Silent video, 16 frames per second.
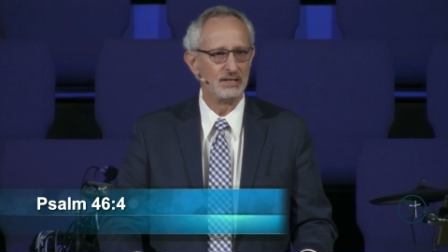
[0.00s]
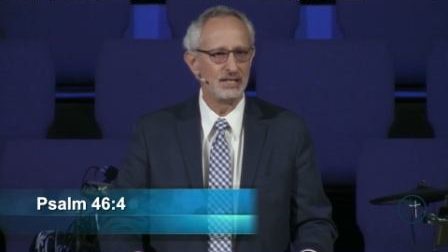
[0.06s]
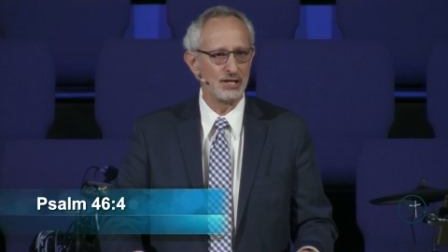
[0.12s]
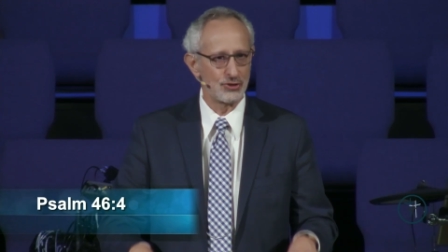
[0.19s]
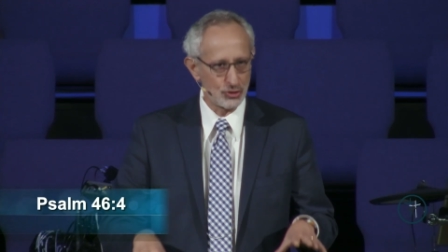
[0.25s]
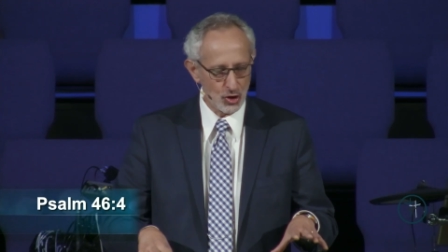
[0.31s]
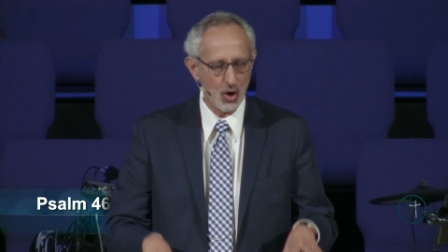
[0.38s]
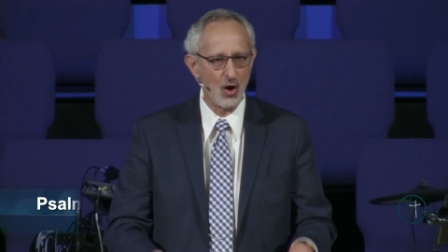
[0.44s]

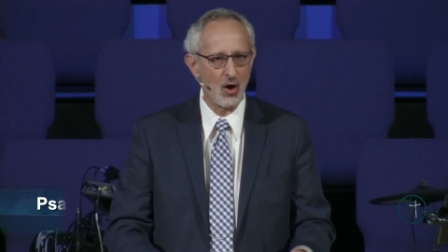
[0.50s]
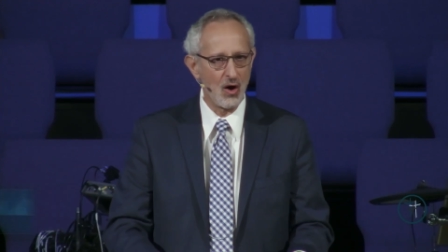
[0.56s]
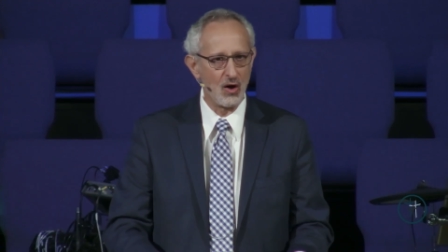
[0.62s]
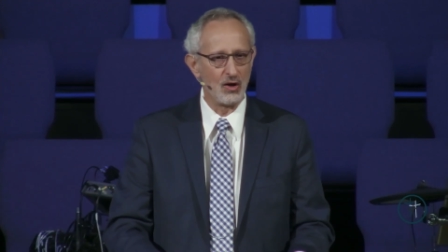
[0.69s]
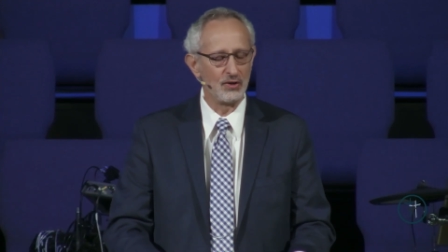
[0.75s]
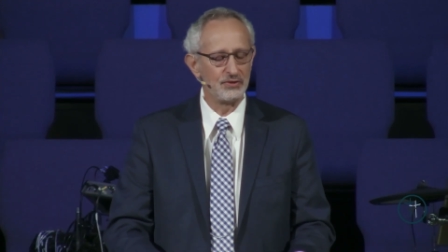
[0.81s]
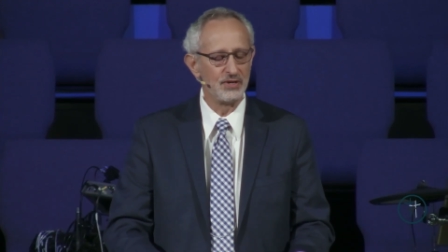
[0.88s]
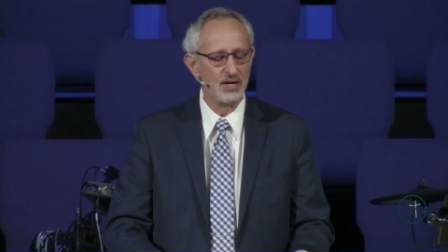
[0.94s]
is
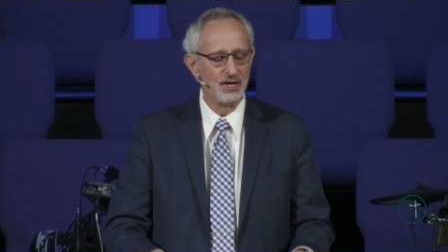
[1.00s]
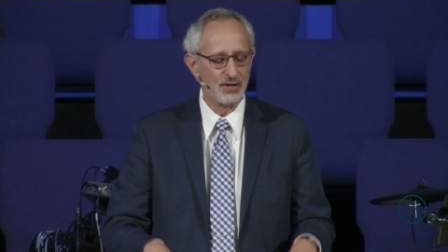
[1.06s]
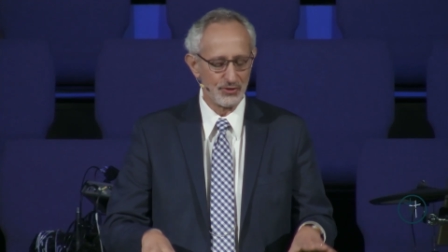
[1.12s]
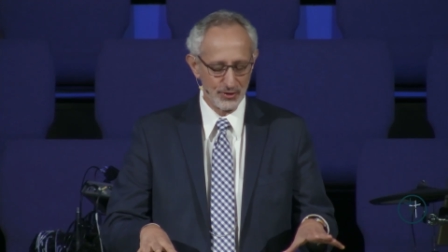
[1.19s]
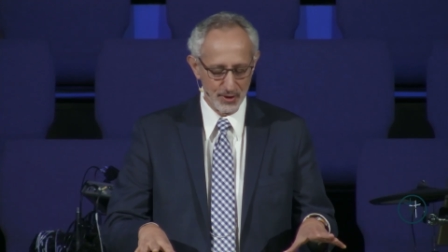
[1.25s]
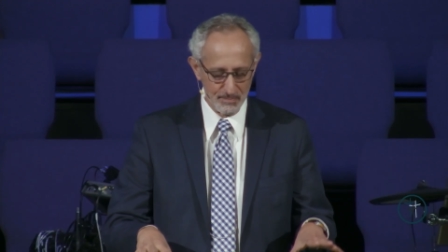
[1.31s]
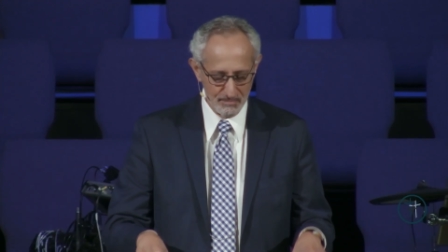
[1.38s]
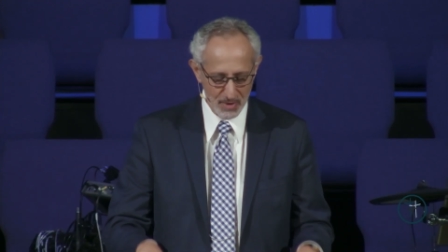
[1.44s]
called
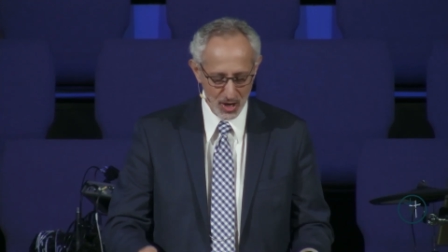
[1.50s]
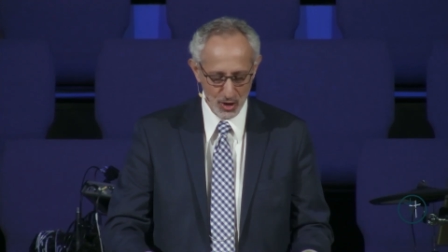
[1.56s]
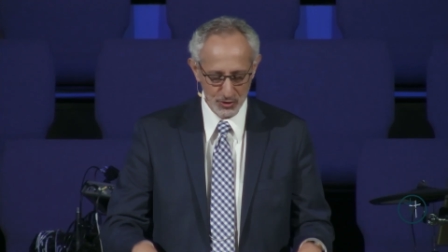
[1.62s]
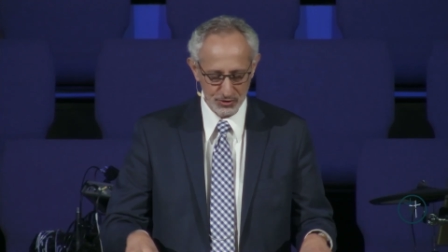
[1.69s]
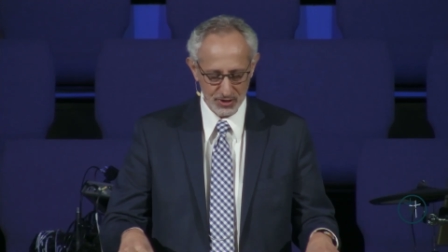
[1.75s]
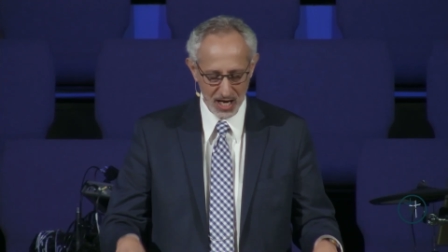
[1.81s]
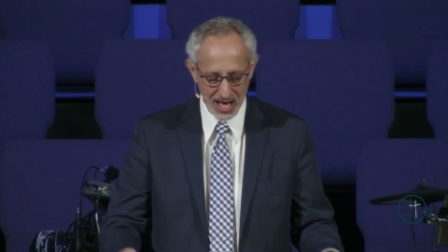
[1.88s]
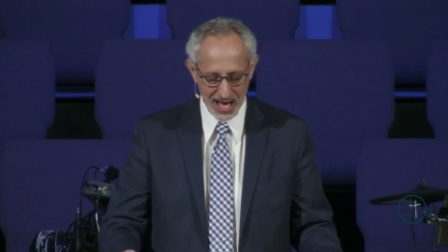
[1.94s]
the
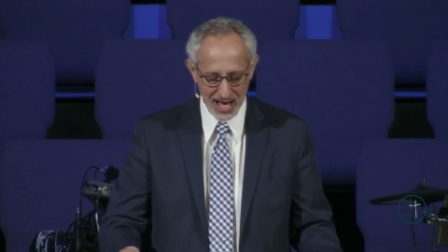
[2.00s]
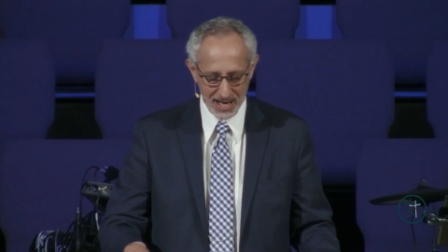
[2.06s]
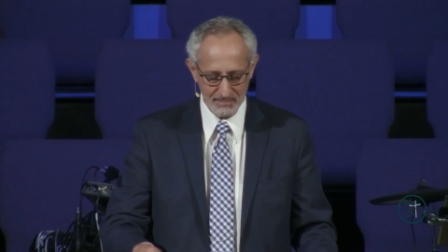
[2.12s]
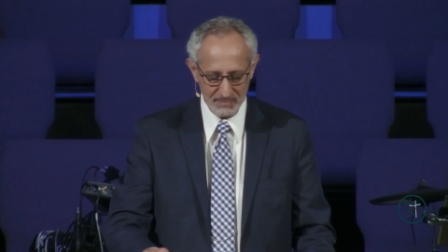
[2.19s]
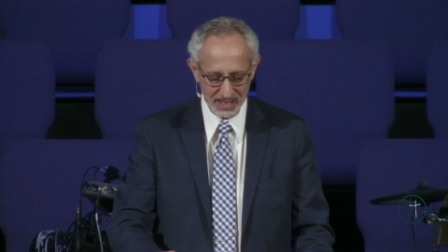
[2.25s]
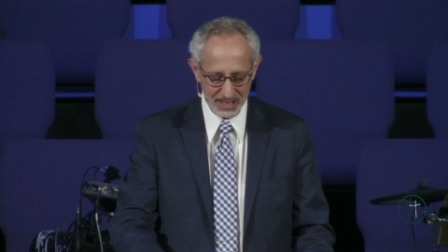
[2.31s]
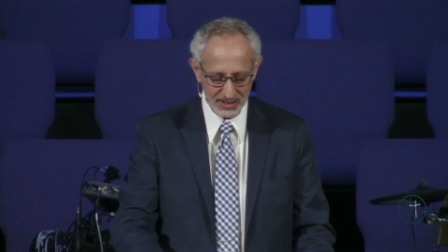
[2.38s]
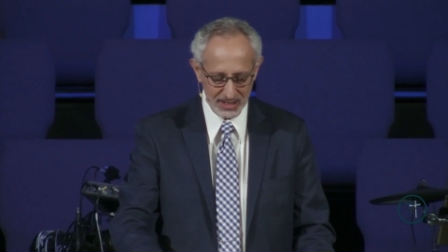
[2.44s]
Most High,
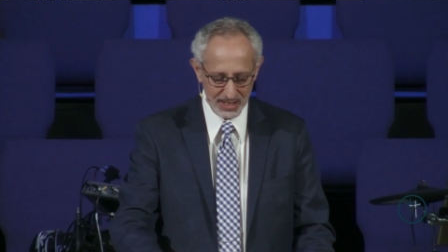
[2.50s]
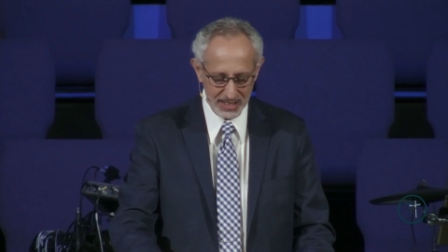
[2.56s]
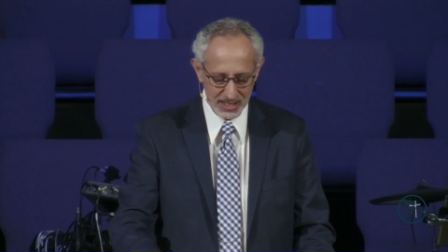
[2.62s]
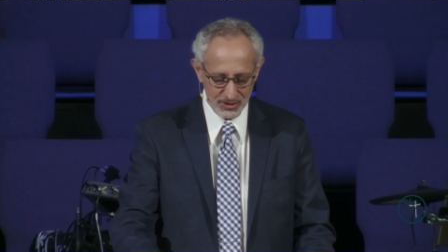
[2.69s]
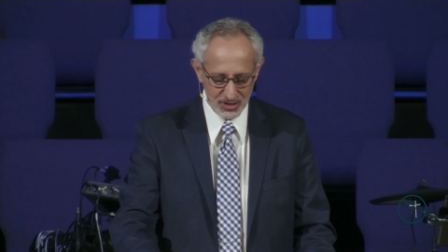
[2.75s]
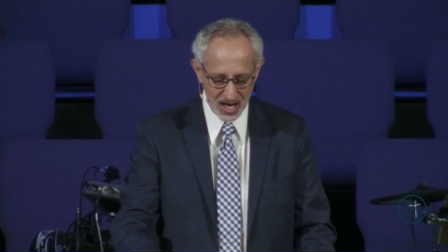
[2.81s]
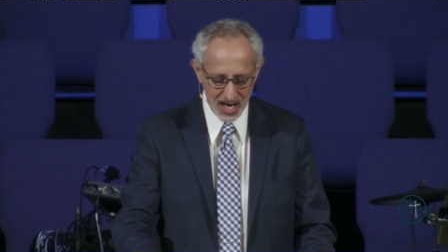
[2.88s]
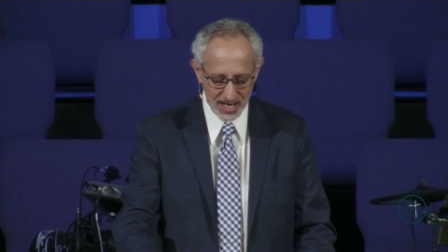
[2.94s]
meaning that
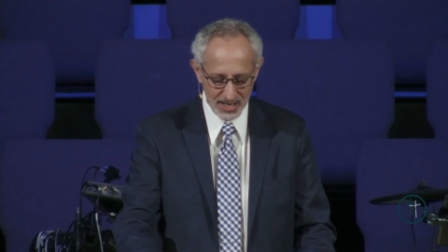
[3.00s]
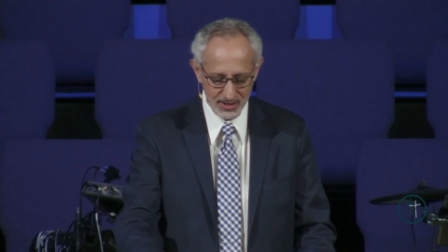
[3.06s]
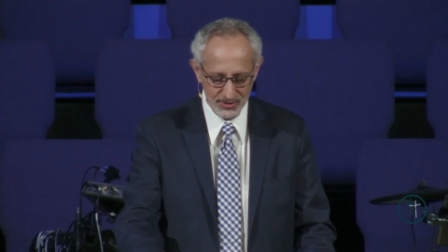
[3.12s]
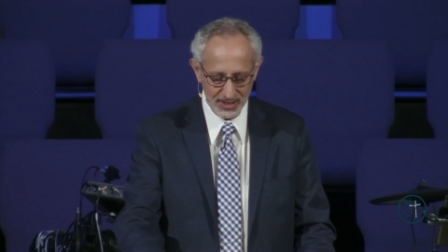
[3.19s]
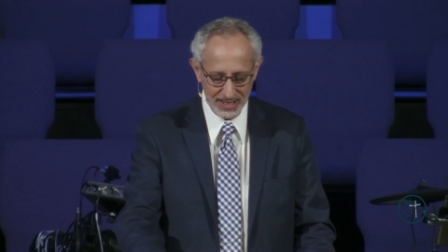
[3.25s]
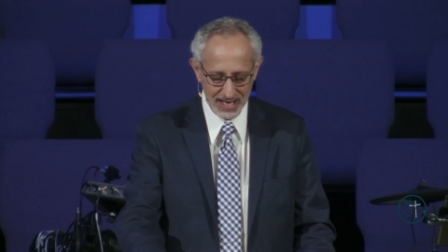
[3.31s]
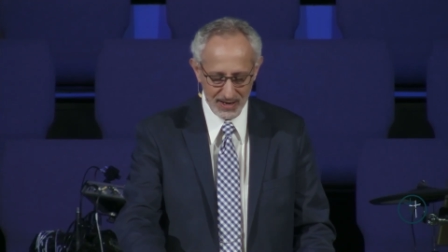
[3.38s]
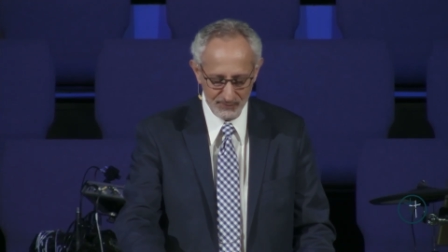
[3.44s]
He's higher
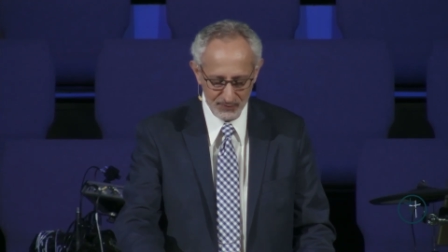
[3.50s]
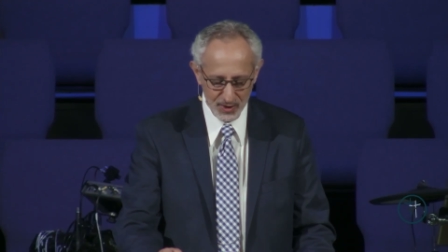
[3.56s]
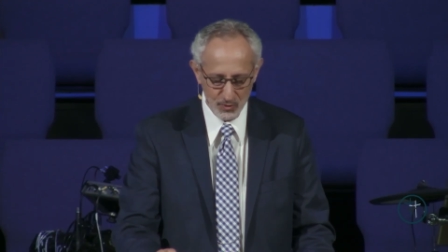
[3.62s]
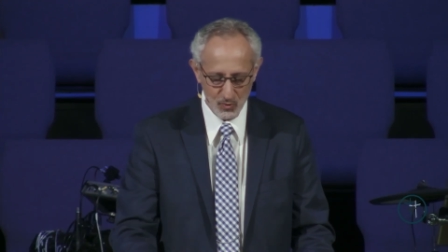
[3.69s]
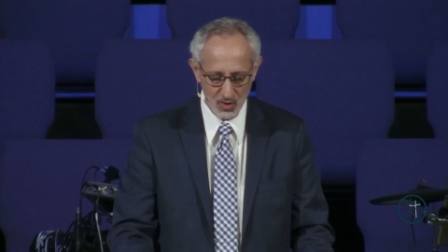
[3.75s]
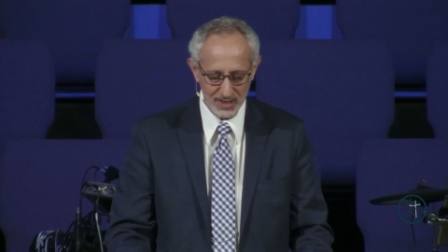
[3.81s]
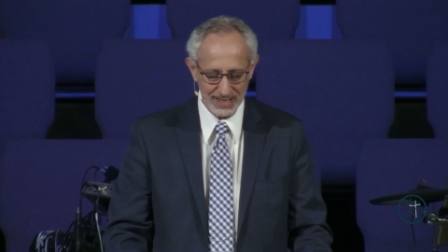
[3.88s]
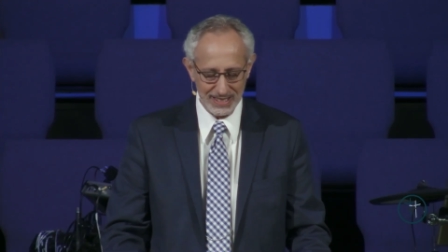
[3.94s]
than
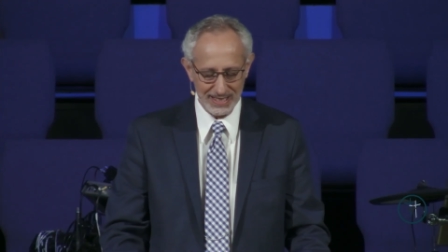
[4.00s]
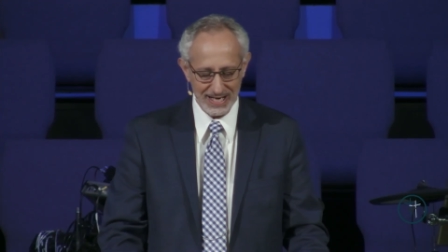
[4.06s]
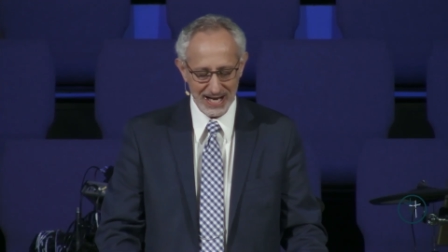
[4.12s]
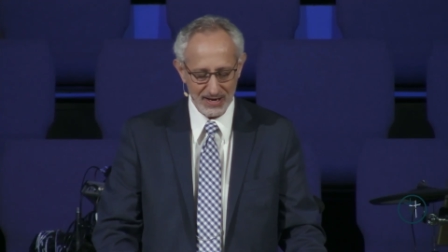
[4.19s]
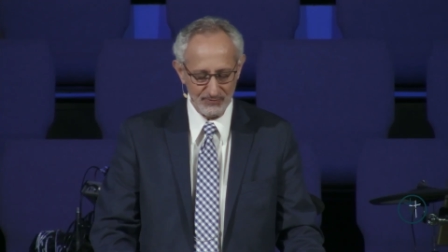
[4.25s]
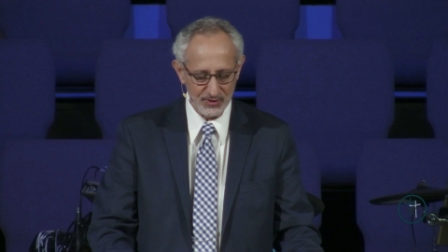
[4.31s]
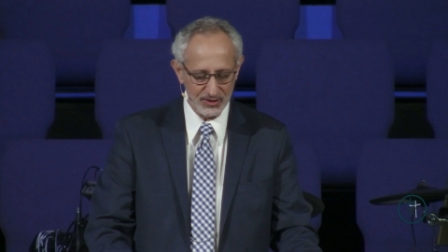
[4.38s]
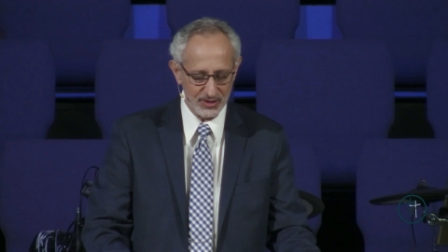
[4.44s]
everyone and
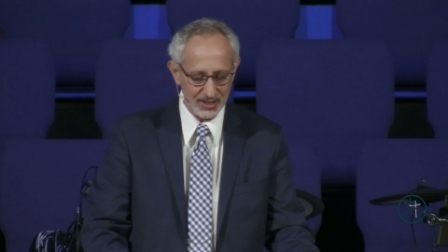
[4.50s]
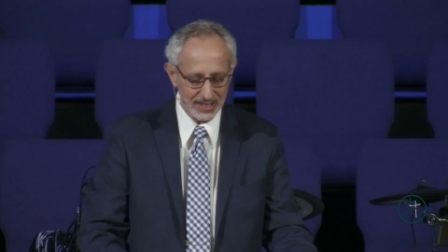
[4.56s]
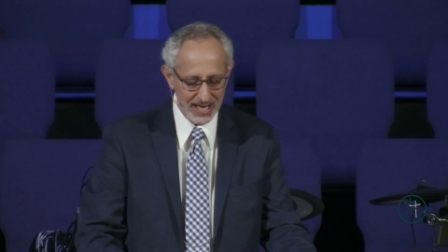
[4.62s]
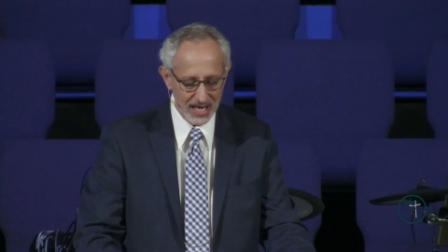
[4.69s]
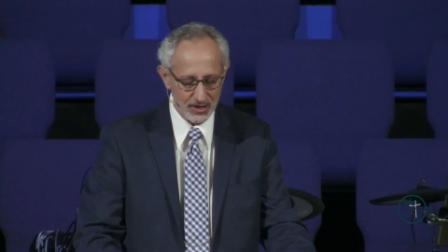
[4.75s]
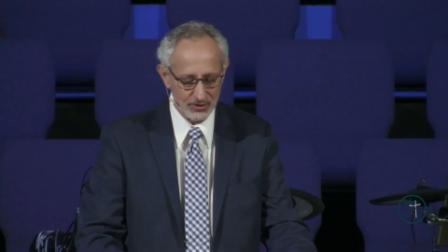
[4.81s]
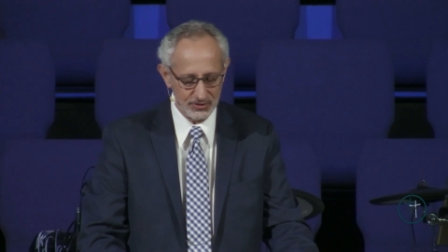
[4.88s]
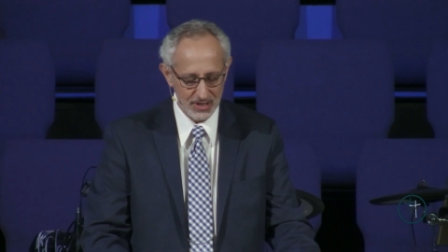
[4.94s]
everything
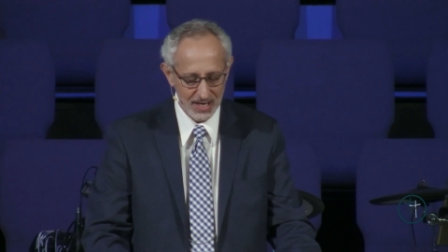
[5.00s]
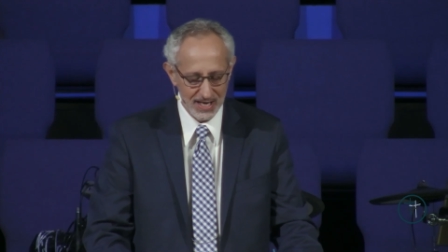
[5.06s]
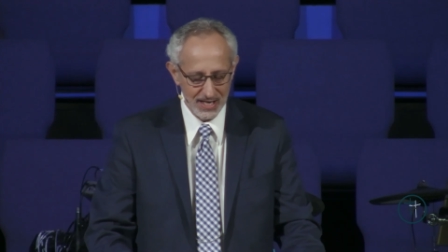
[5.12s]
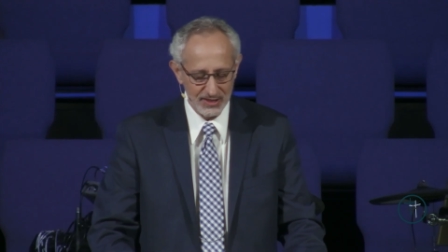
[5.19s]
else.